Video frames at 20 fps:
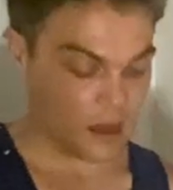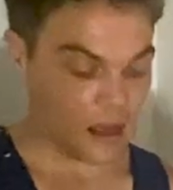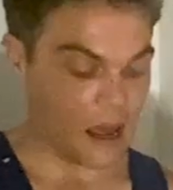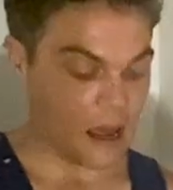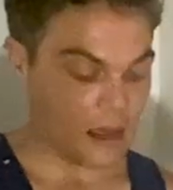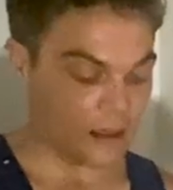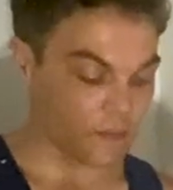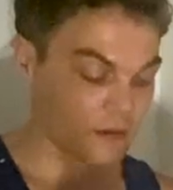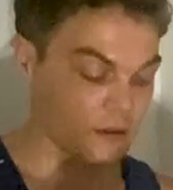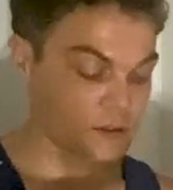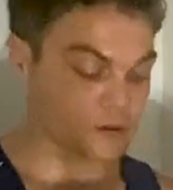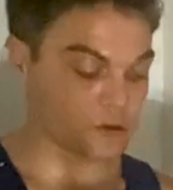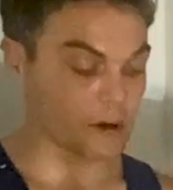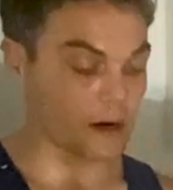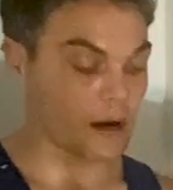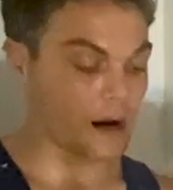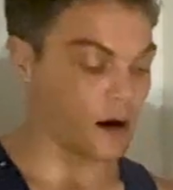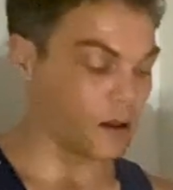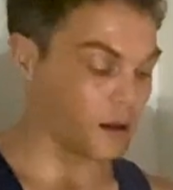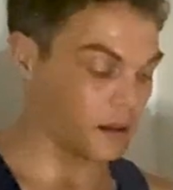and the
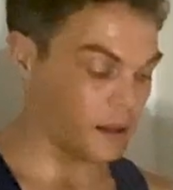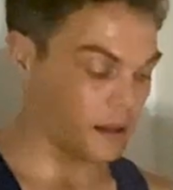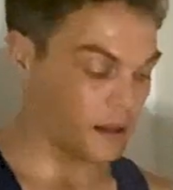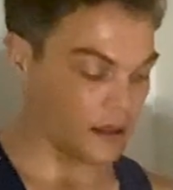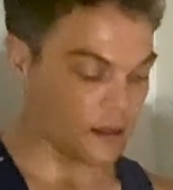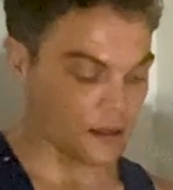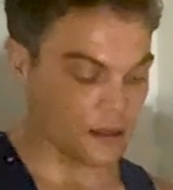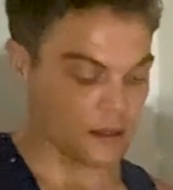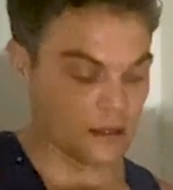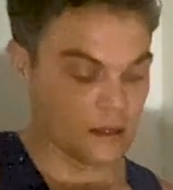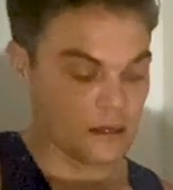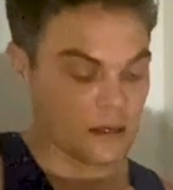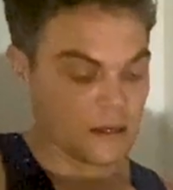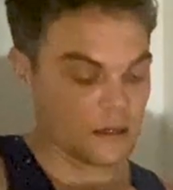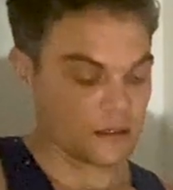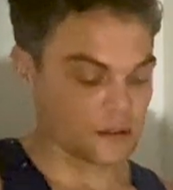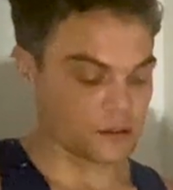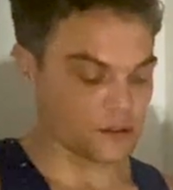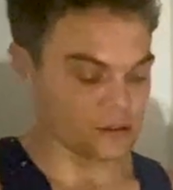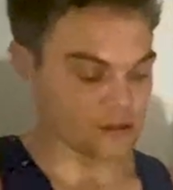trowel.
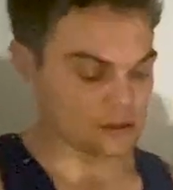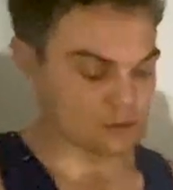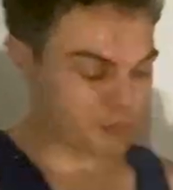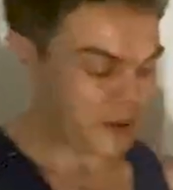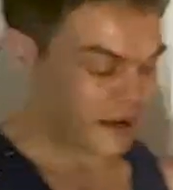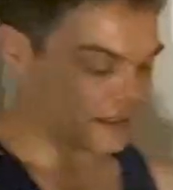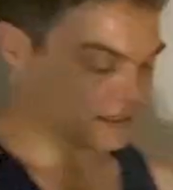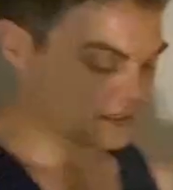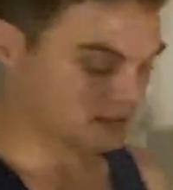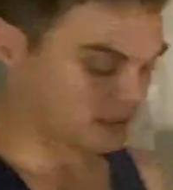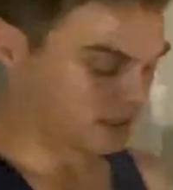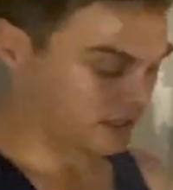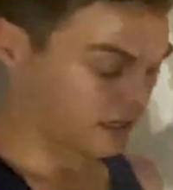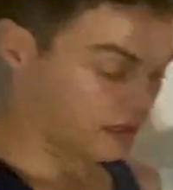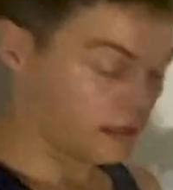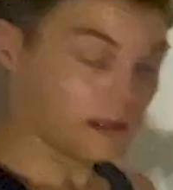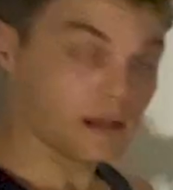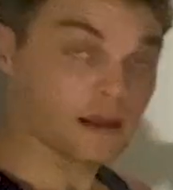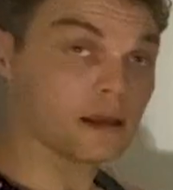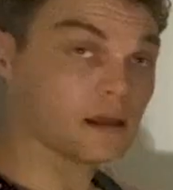So just
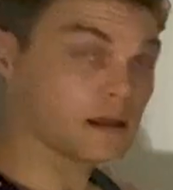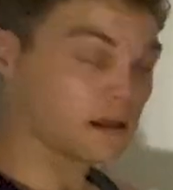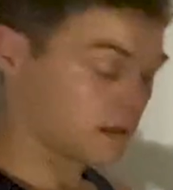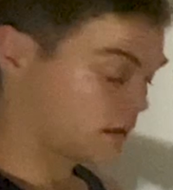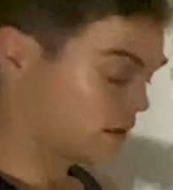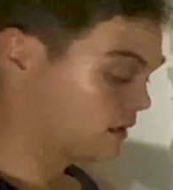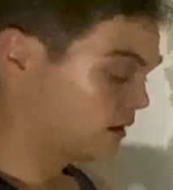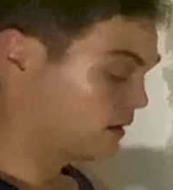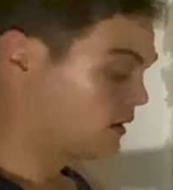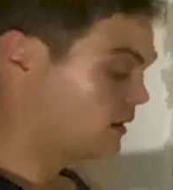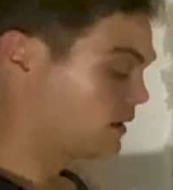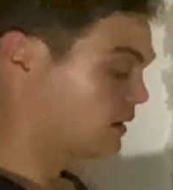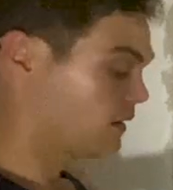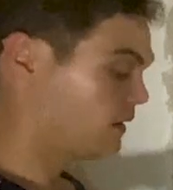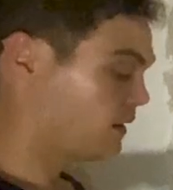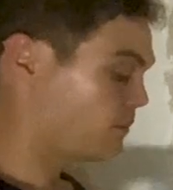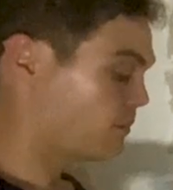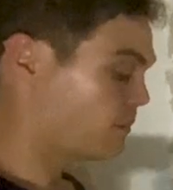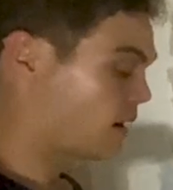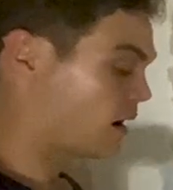pasting
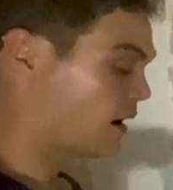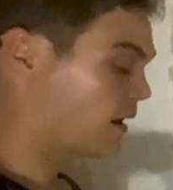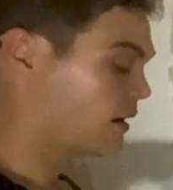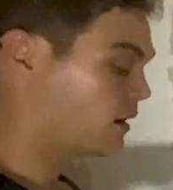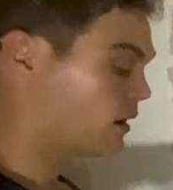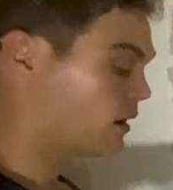the mud